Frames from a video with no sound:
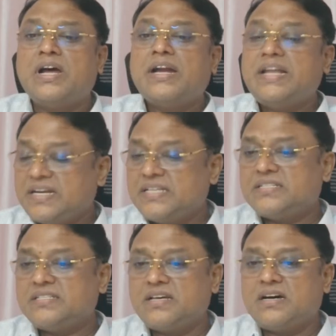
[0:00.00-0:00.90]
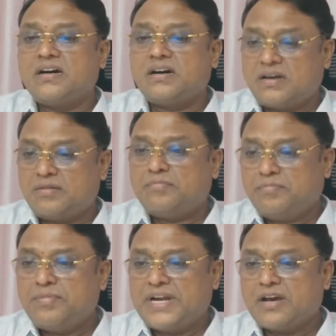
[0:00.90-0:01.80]
decrease in the
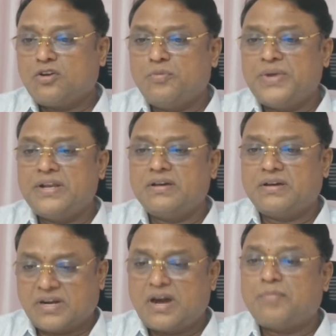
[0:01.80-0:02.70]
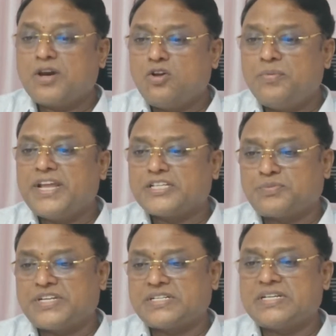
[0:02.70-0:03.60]
beta globin or gamma globin
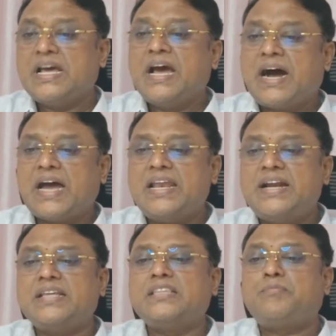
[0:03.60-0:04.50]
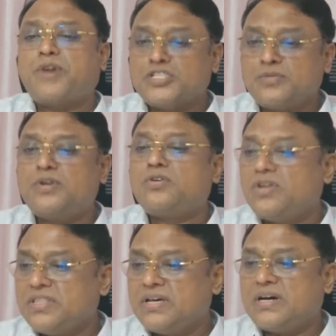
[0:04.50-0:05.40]
expression, highlighting the possible role
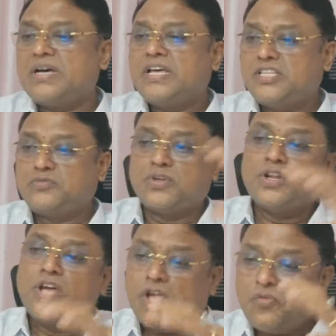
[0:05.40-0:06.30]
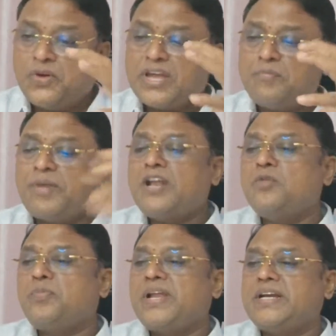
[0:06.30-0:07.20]
in this one. If you can
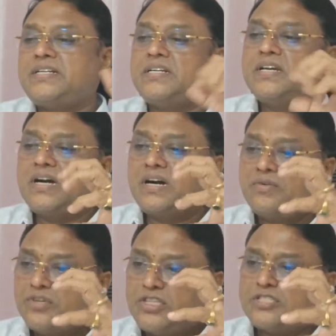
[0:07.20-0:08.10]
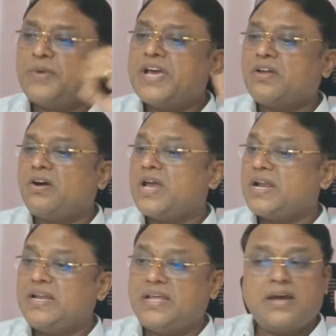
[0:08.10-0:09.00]
manipulate with this
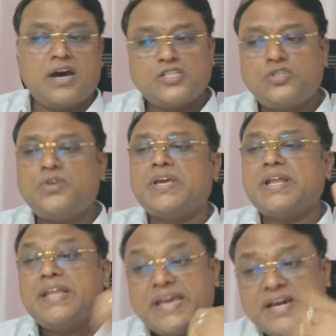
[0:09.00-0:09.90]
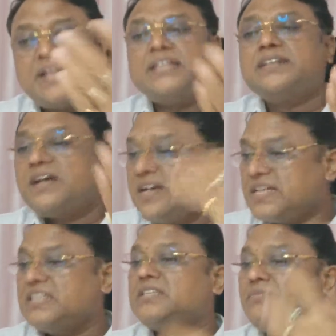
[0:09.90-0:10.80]
microRNA, also you can increase or
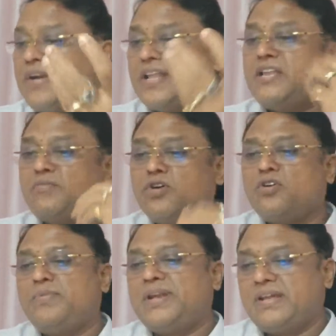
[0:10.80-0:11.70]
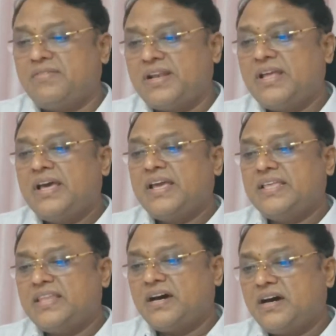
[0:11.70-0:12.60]
decrease the fetal hemoglobin level
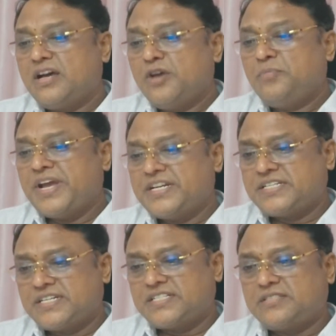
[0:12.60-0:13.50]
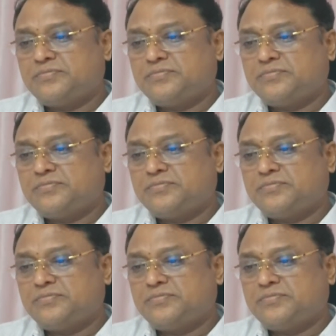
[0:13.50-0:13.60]
in the patients.